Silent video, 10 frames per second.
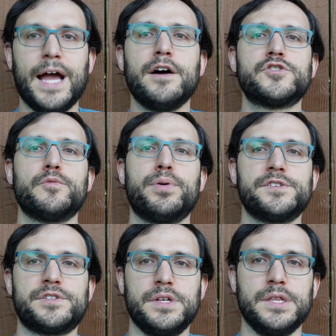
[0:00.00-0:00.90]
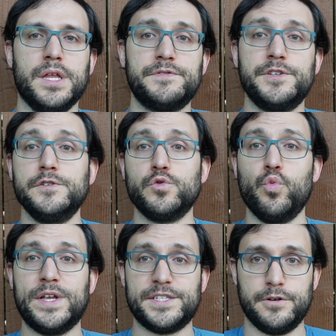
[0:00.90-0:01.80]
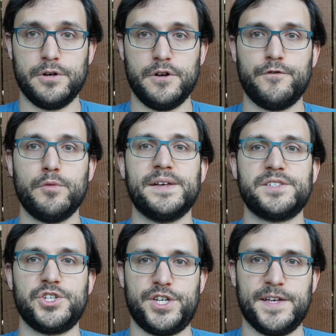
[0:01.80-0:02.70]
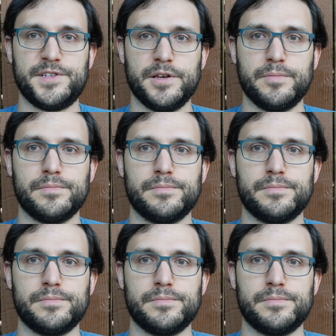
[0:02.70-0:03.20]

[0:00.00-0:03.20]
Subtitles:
I also personally love to use Winter for message testing.